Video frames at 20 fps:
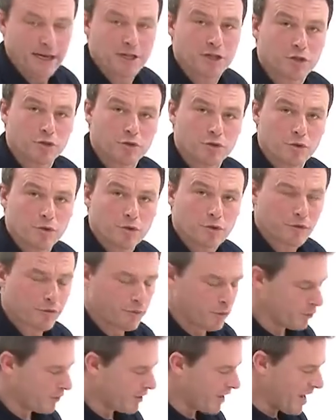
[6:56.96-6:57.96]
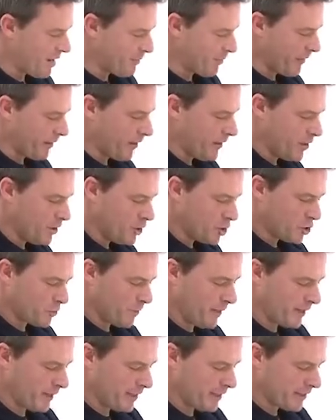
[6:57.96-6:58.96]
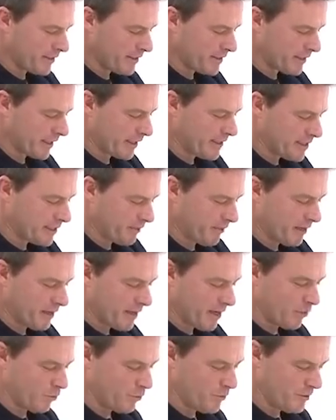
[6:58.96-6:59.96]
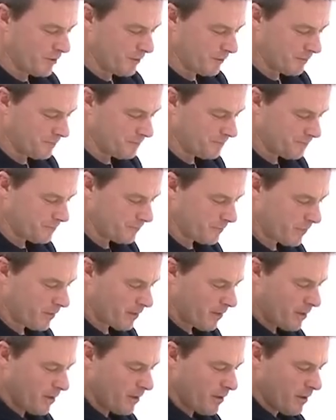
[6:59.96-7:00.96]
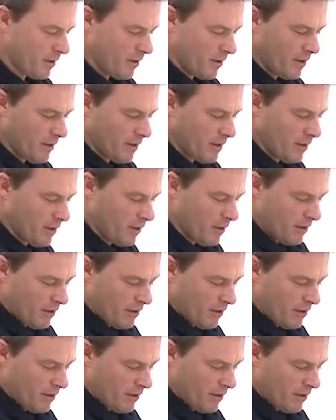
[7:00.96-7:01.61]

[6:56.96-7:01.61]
And as soon as I have carried out this adjustment, I can pivot the whole thing back down.